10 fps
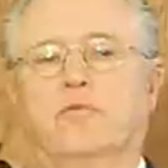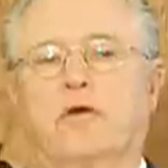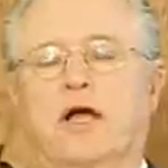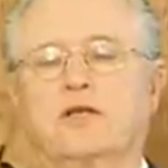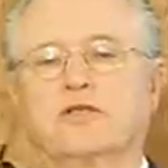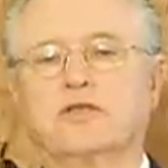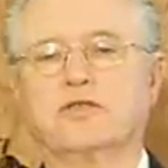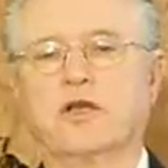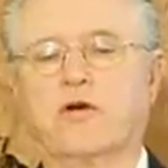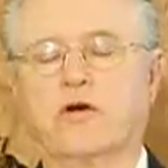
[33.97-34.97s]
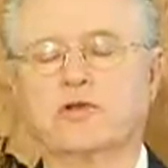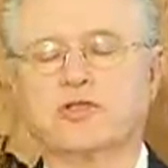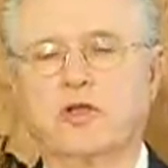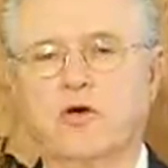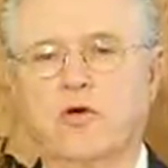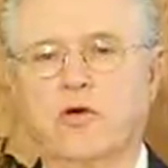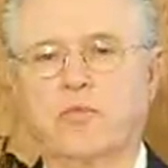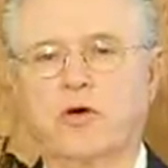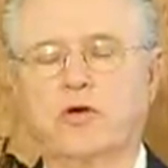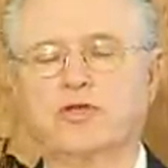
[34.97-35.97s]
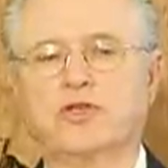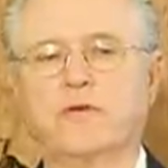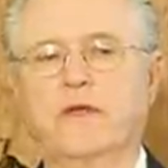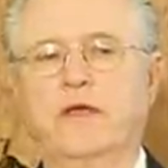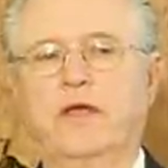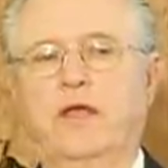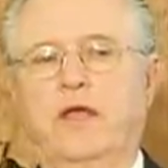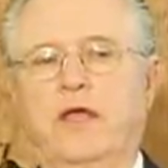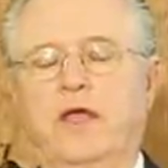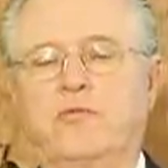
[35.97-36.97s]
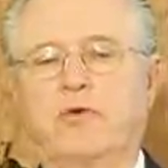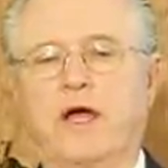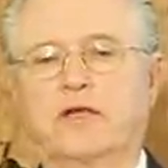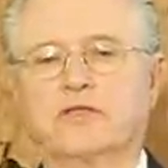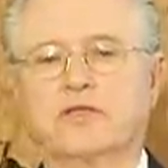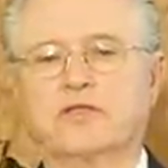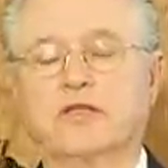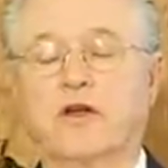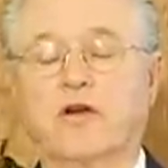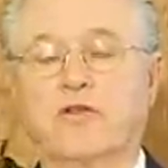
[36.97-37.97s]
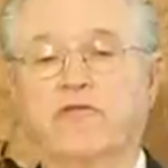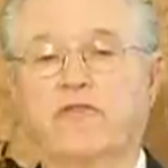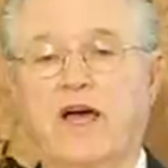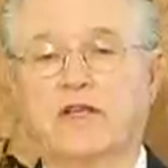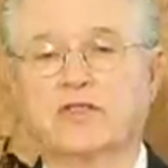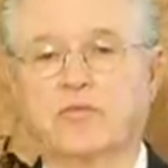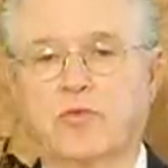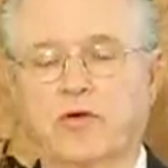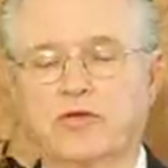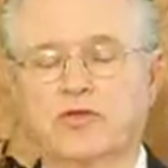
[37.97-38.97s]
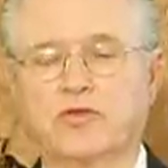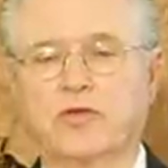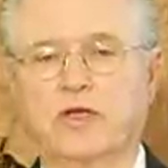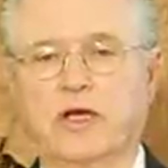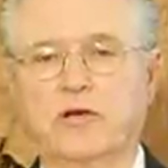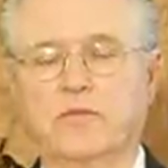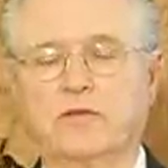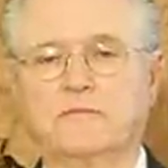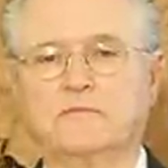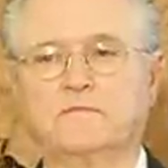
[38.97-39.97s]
practices that are a slower approach, and practices that are the fast approach to enlightenment.